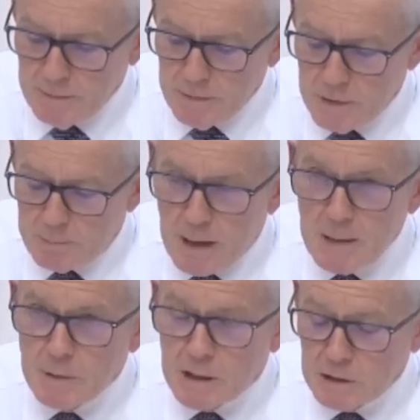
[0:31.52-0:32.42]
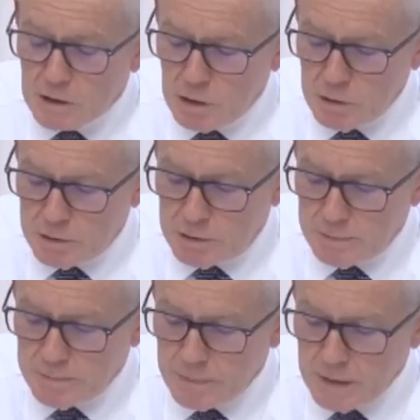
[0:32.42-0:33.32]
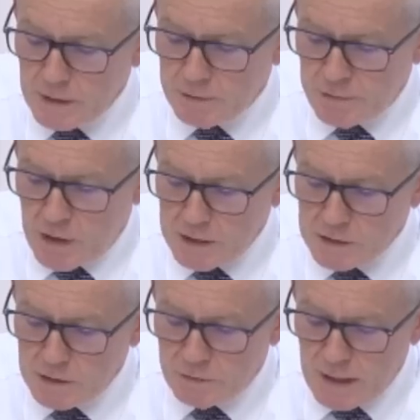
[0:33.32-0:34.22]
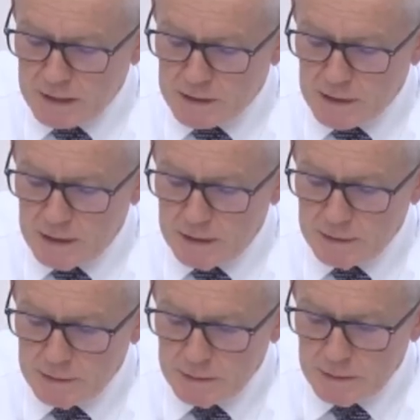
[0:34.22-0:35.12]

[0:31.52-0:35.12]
The paper concluded that Pfizer's vaccine,